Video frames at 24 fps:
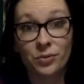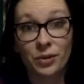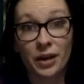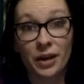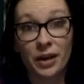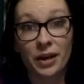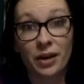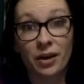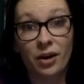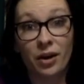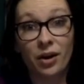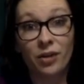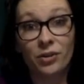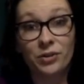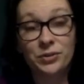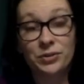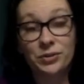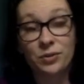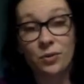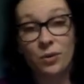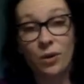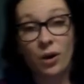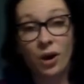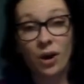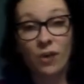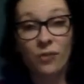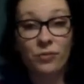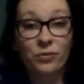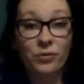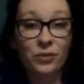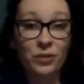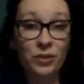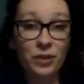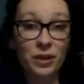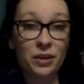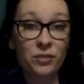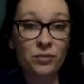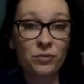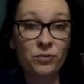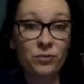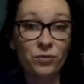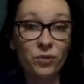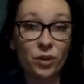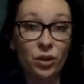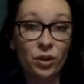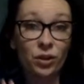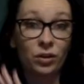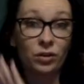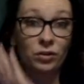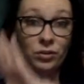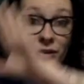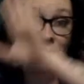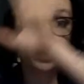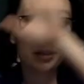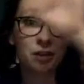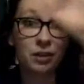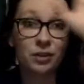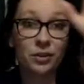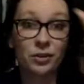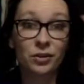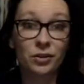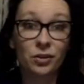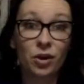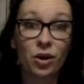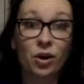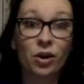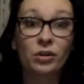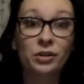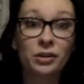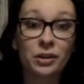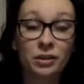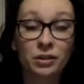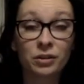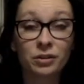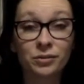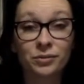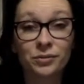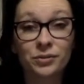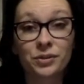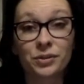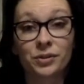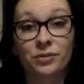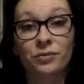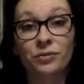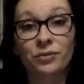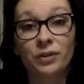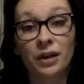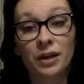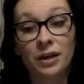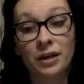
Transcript: they also offer the full year all-inclusive